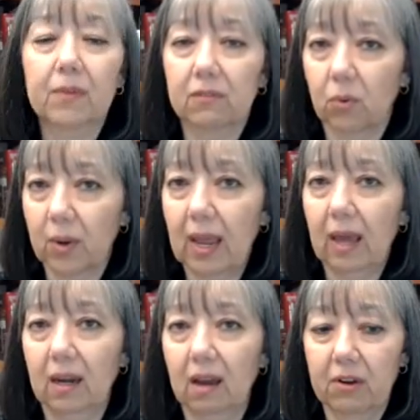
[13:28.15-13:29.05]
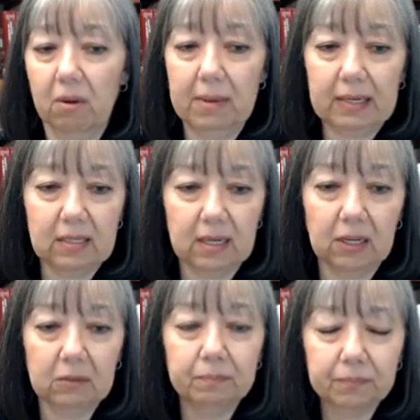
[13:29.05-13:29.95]
So again, a very big
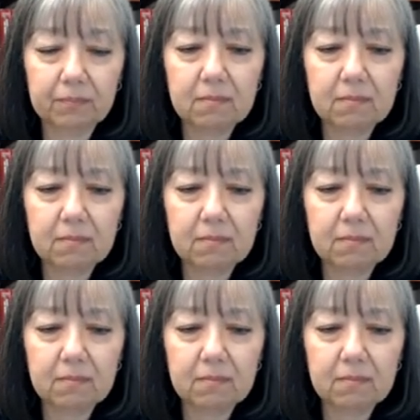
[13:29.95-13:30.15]
deal.